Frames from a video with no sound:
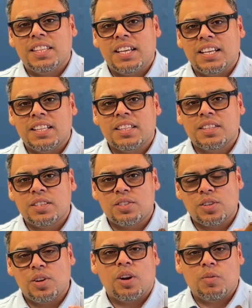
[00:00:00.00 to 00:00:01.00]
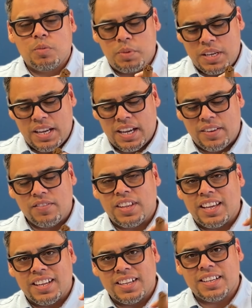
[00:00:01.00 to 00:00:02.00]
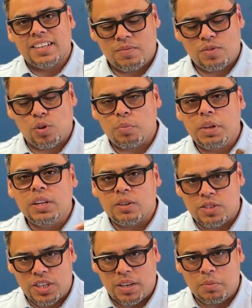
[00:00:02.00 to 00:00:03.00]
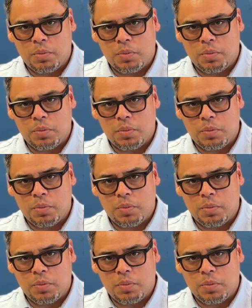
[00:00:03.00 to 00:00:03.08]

then the cigar will be kind of like a torpedo shape